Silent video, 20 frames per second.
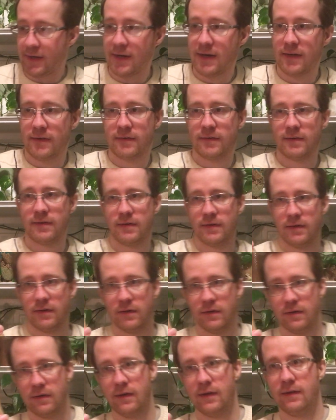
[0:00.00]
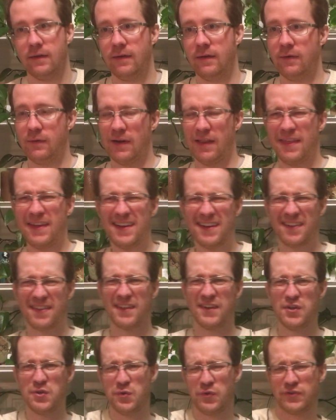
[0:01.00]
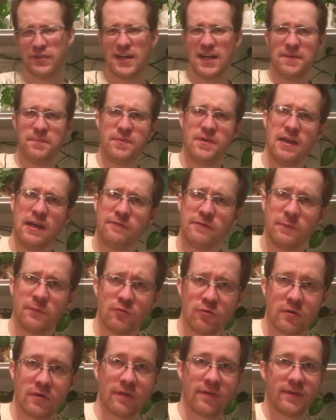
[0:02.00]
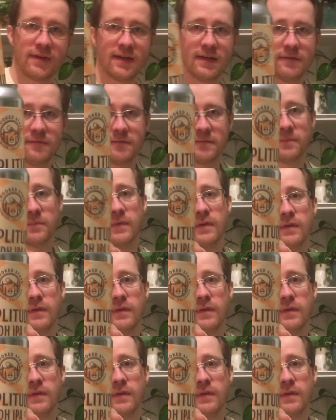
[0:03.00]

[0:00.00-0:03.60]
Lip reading: got what I think is the newest IPA from Crooked Stave